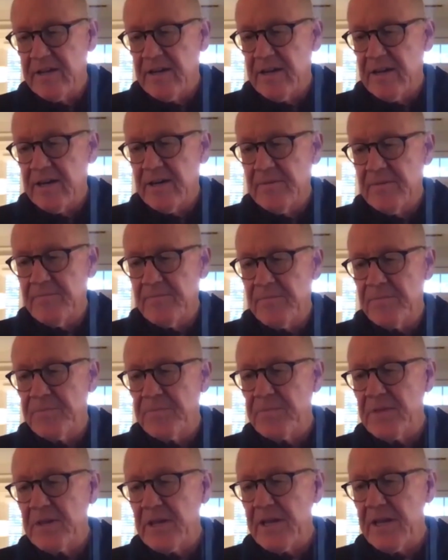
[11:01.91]

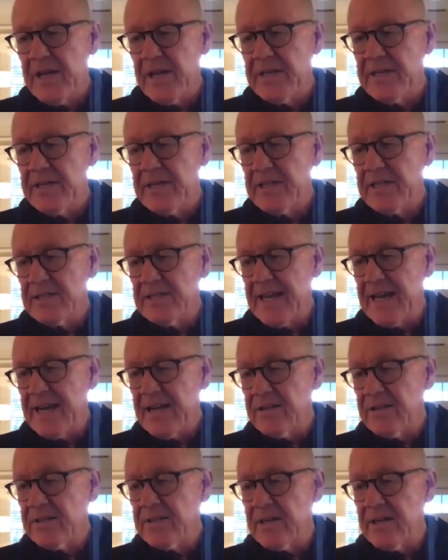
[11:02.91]
And it
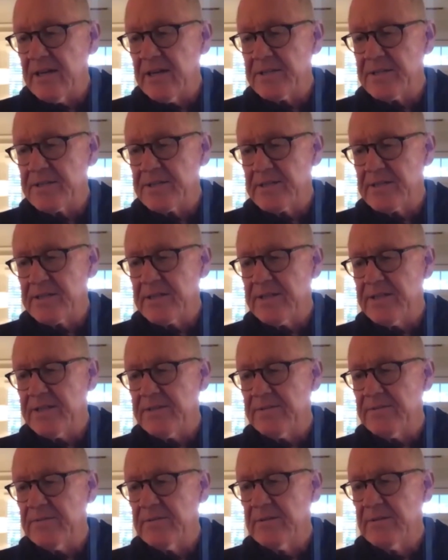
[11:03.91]
allowed us
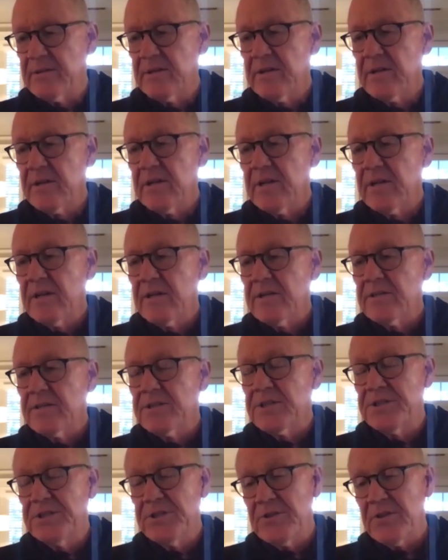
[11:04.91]
to
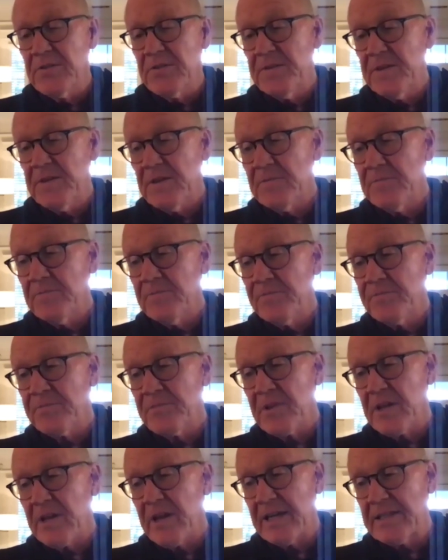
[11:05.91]
do the film,
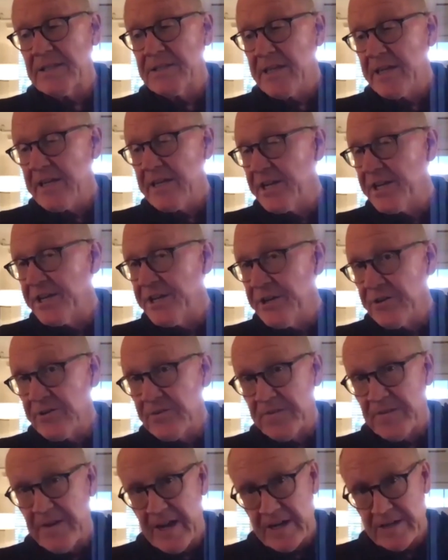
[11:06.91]
I'd say, a year
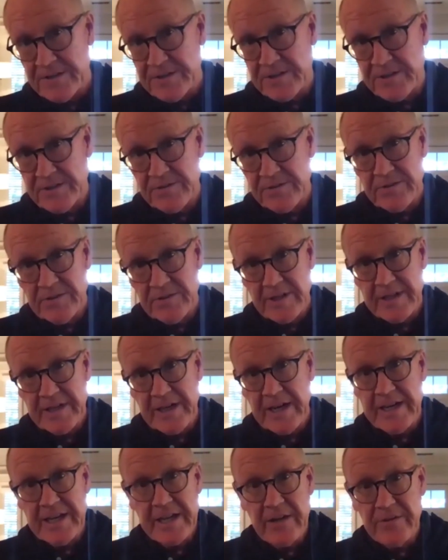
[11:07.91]
faster than
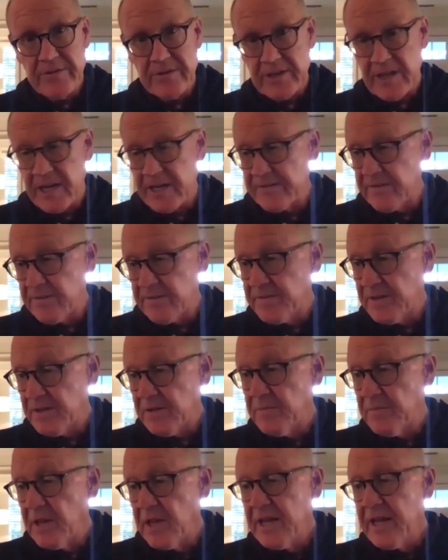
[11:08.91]
any other kind of a
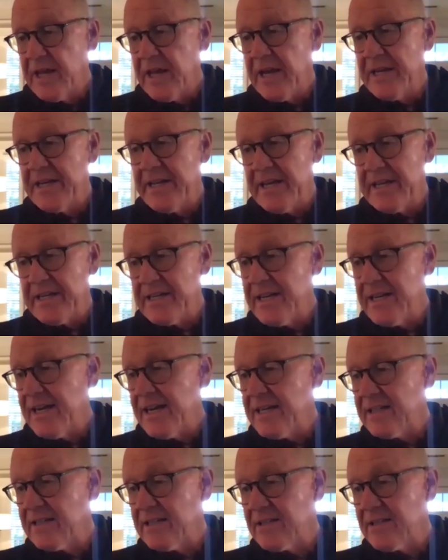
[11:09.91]
film, and yet not.